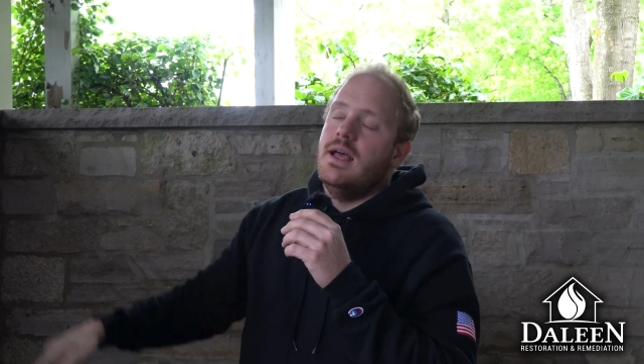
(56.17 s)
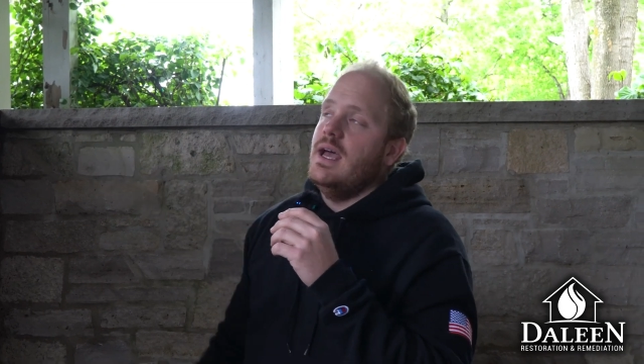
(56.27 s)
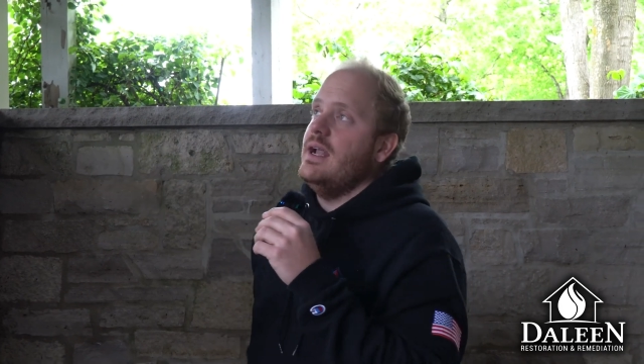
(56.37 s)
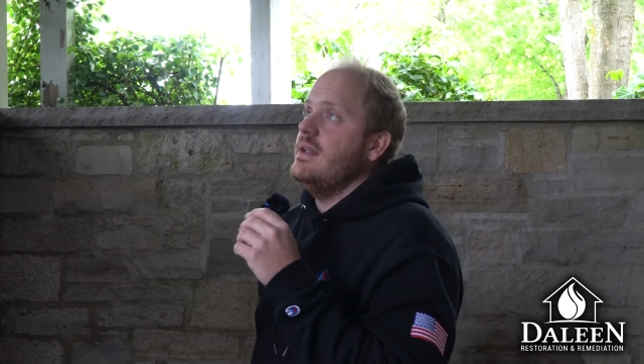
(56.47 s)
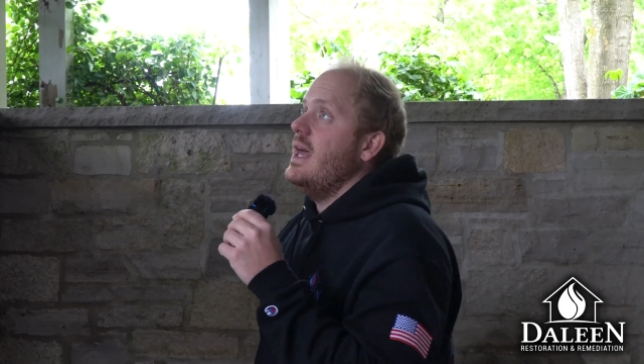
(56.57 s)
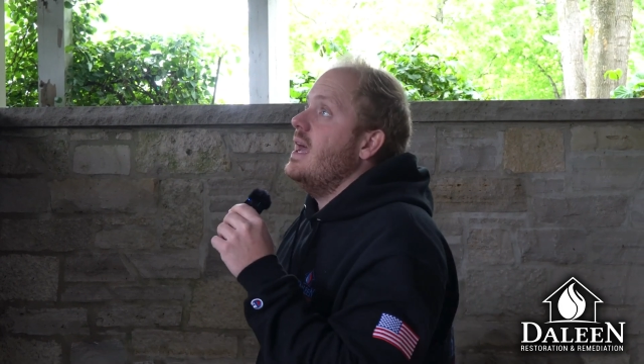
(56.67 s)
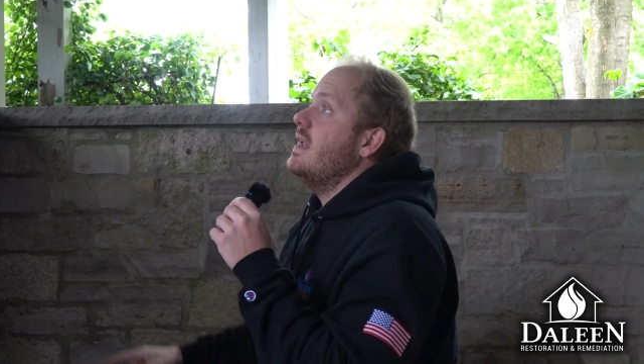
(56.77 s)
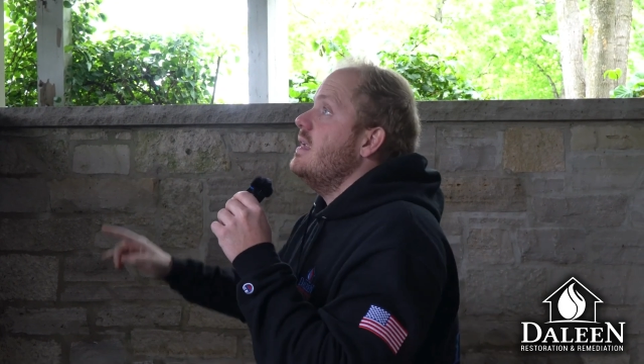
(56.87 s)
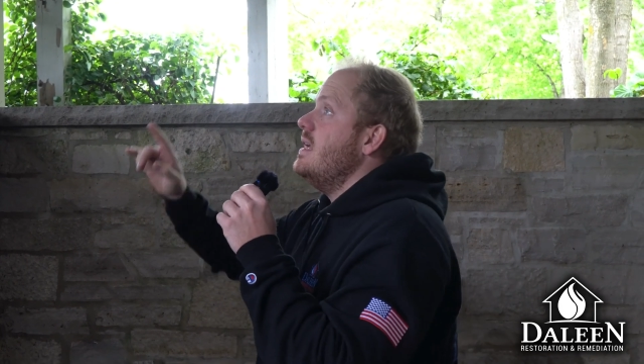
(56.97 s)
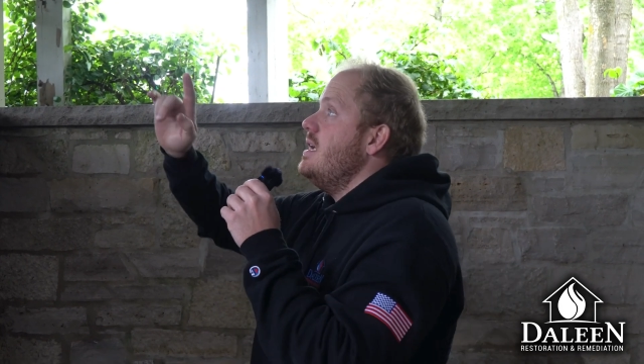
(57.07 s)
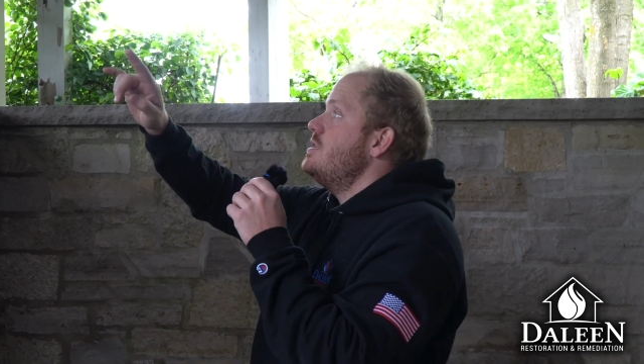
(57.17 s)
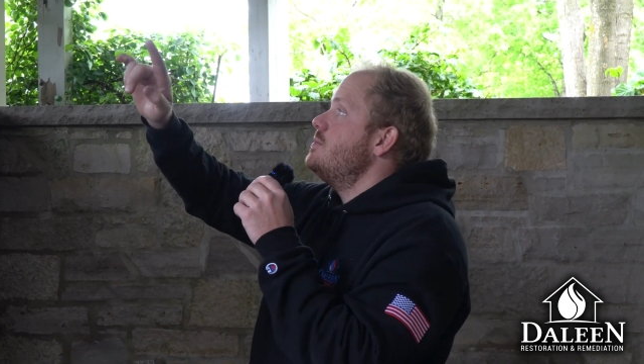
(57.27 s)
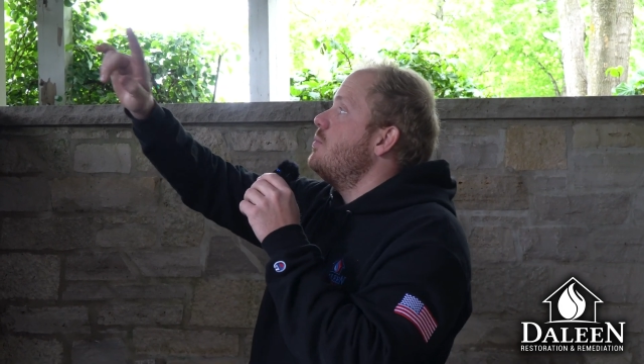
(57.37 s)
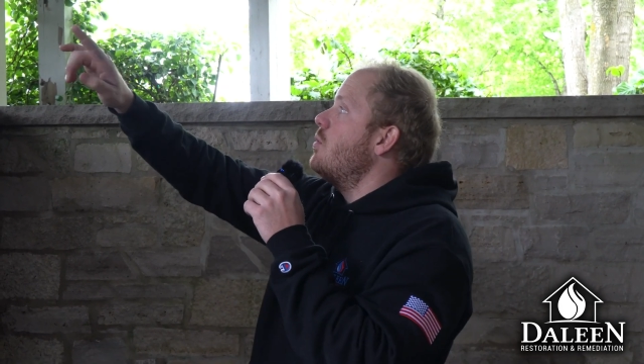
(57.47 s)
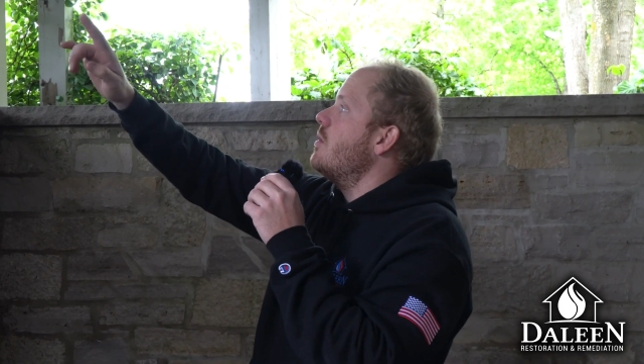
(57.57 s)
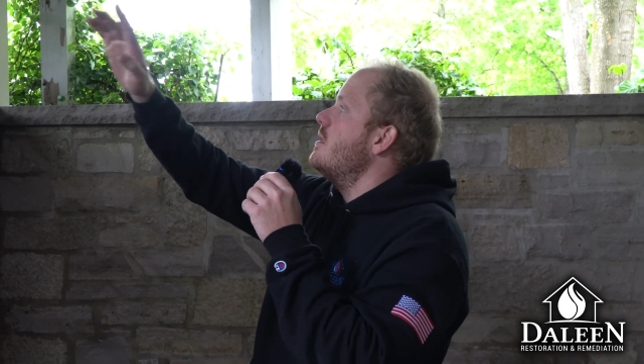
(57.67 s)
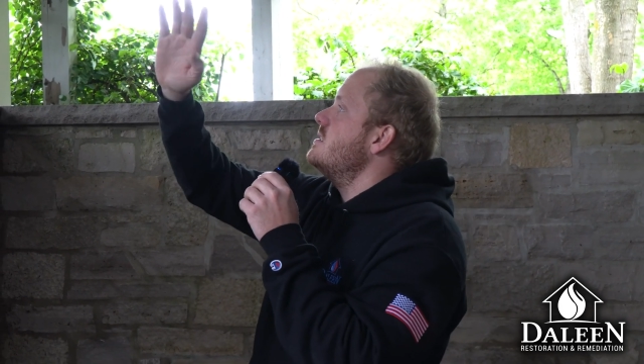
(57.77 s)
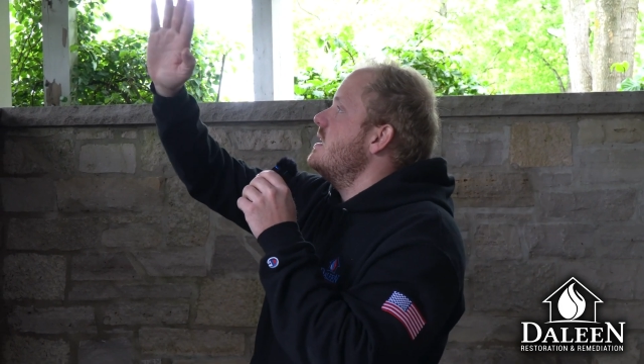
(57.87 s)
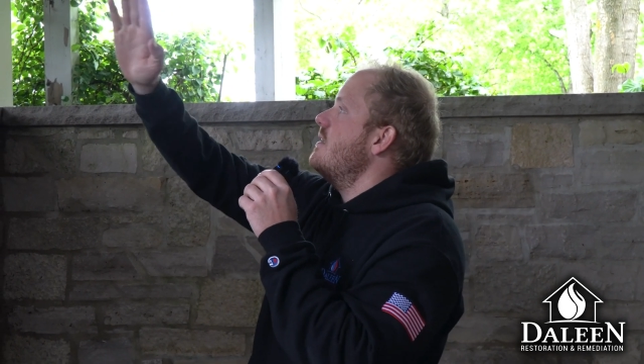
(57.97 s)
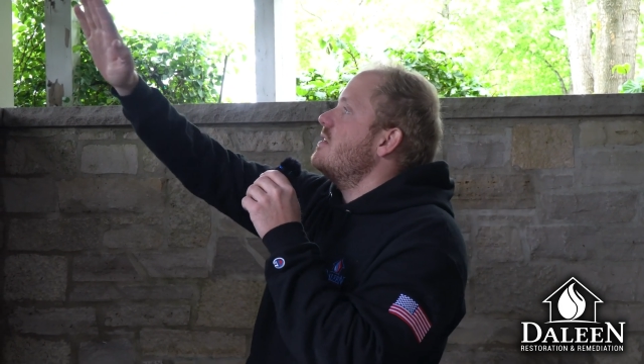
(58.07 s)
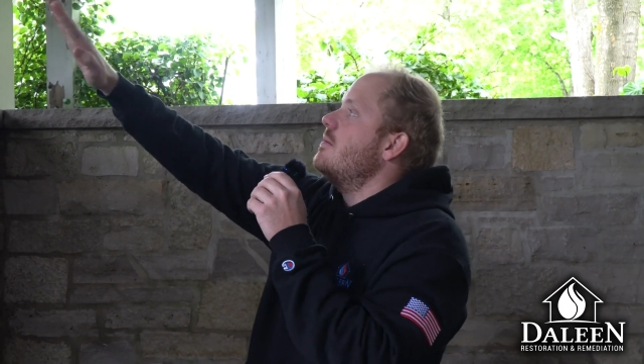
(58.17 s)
And then each board is going to have to